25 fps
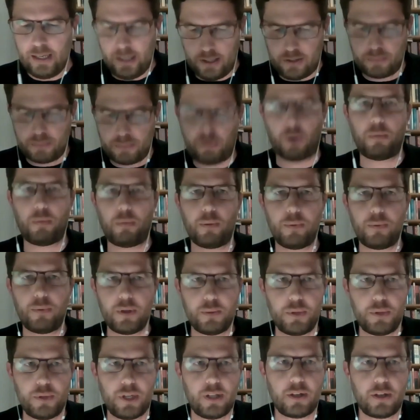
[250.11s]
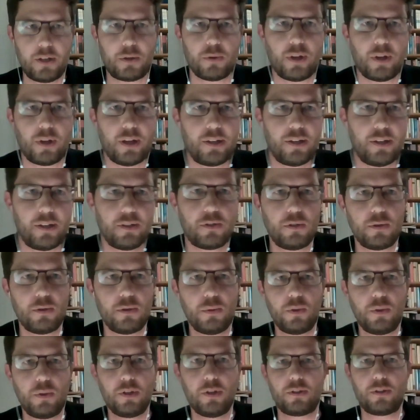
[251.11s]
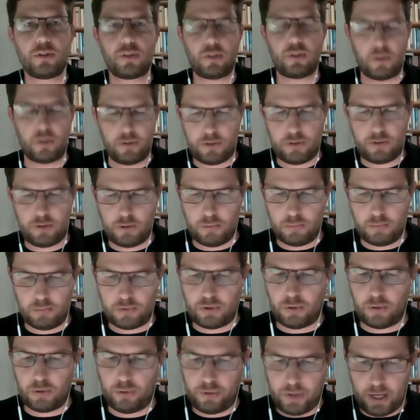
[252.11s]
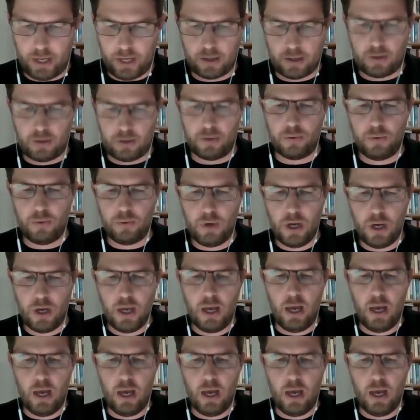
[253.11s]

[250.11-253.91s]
It's probably really a good idea to do this on Zoom. So thank you.